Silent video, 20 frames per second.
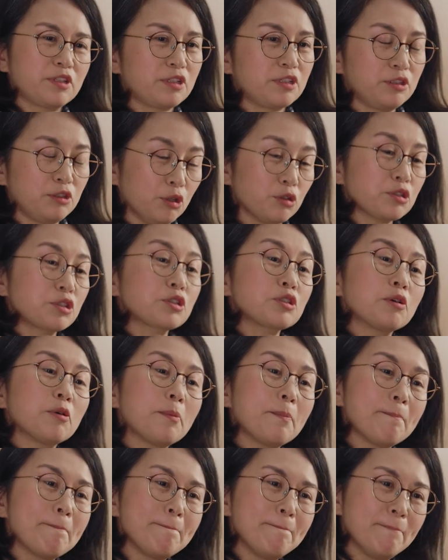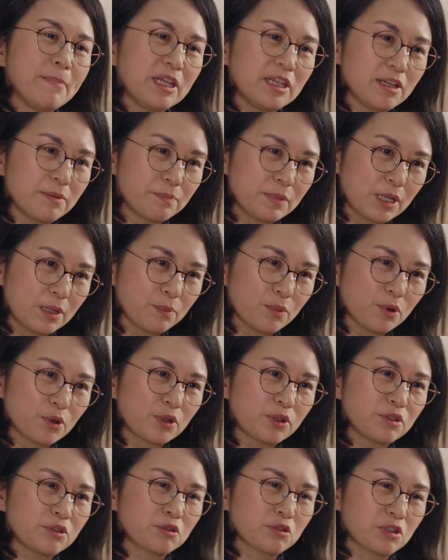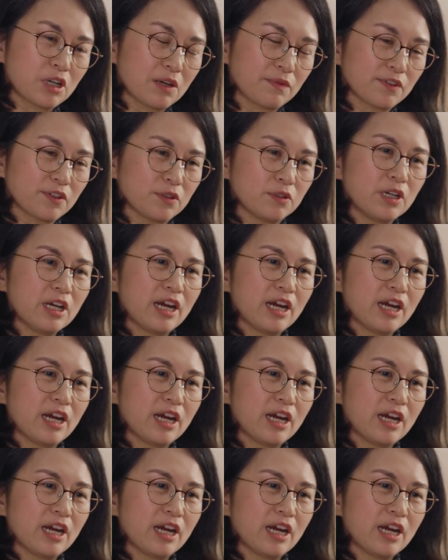Not so many people could travel